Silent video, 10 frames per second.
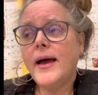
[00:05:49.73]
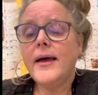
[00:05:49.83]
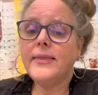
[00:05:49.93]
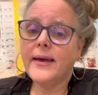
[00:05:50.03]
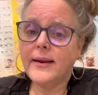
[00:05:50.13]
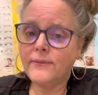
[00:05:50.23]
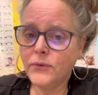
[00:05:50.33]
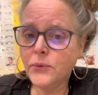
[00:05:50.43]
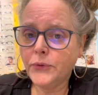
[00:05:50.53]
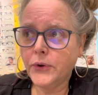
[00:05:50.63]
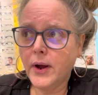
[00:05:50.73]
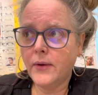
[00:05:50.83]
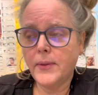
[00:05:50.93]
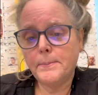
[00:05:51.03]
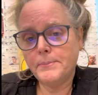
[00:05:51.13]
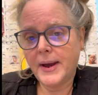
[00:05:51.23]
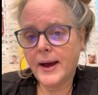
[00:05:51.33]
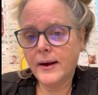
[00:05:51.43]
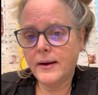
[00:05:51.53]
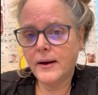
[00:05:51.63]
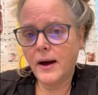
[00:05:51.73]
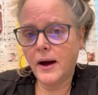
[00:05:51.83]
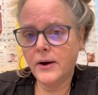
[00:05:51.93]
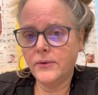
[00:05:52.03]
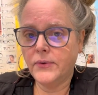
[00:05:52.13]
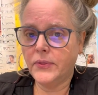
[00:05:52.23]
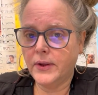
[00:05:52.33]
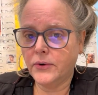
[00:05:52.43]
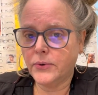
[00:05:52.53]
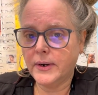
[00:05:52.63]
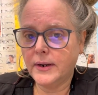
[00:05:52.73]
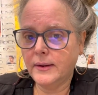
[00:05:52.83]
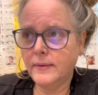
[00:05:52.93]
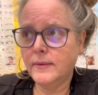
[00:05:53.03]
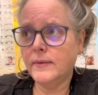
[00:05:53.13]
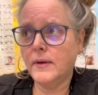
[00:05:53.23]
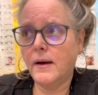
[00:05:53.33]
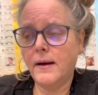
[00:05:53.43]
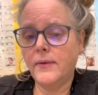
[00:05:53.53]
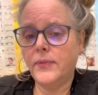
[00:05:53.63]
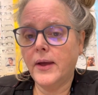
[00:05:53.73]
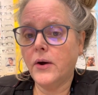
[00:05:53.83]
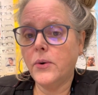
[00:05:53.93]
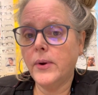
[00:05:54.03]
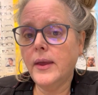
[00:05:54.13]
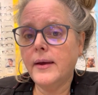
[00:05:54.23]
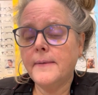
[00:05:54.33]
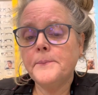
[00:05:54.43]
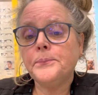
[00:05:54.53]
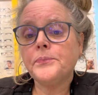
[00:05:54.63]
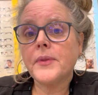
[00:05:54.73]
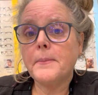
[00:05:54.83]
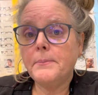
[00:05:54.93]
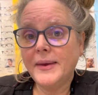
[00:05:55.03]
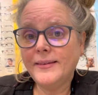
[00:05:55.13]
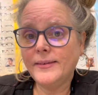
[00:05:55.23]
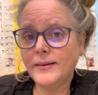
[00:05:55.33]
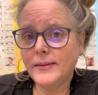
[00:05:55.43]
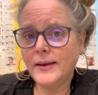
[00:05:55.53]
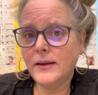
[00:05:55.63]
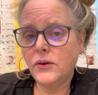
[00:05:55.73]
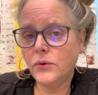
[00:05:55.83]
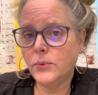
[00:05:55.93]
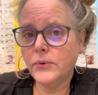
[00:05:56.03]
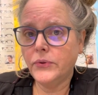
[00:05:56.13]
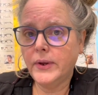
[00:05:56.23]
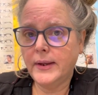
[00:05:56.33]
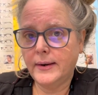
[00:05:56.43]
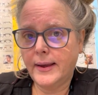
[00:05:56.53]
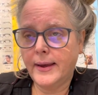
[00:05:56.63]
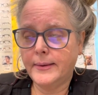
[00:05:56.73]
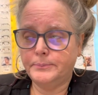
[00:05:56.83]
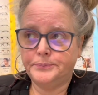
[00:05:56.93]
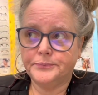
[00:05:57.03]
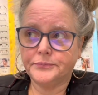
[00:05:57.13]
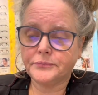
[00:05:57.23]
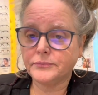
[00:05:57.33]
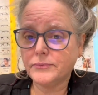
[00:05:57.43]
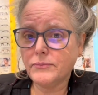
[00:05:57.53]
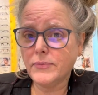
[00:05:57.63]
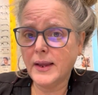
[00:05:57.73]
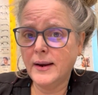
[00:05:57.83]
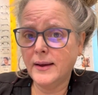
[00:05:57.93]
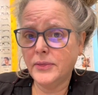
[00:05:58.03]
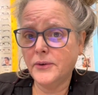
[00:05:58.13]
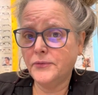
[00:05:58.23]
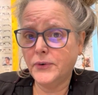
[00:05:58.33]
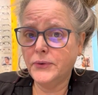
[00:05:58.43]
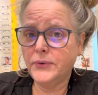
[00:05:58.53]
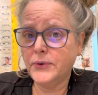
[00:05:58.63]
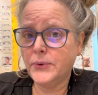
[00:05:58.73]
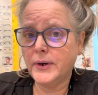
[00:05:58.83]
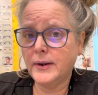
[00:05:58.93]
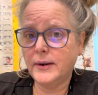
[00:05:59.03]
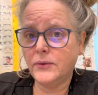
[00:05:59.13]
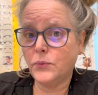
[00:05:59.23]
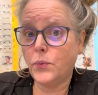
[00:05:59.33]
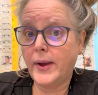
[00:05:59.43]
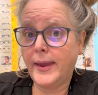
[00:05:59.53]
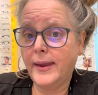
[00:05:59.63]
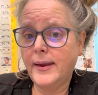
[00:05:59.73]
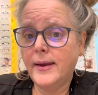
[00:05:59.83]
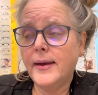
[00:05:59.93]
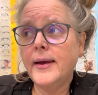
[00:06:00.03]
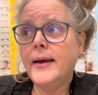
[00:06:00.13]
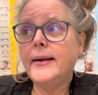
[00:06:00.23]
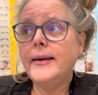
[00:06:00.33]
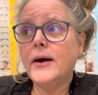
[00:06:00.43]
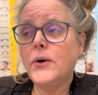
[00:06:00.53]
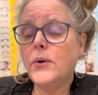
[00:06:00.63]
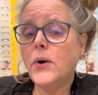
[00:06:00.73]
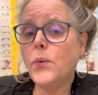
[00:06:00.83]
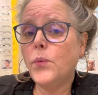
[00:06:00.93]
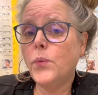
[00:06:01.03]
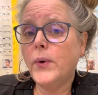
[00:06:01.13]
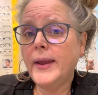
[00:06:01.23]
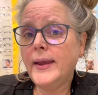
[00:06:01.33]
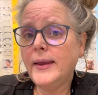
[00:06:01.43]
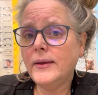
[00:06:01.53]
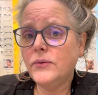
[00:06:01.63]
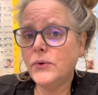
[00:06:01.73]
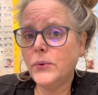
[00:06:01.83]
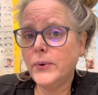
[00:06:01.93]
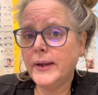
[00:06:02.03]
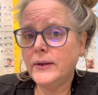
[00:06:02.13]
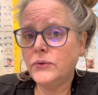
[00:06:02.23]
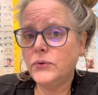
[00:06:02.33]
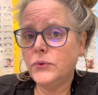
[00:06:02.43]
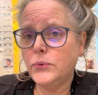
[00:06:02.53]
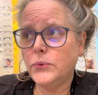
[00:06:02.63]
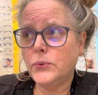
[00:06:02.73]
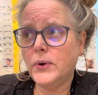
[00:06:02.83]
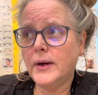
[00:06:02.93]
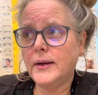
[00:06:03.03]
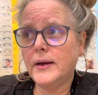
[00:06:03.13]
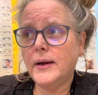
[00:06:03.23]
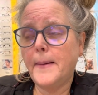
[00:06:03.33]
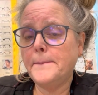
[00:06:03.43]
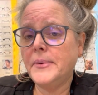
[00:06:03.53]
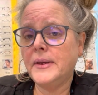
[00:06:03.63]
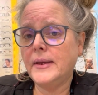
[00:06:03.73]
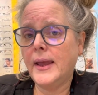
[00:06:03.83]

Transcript: that if you look on the back of the ingredients on that quick, basically you are looking at the first ingredient is whey. Now, whey is going to be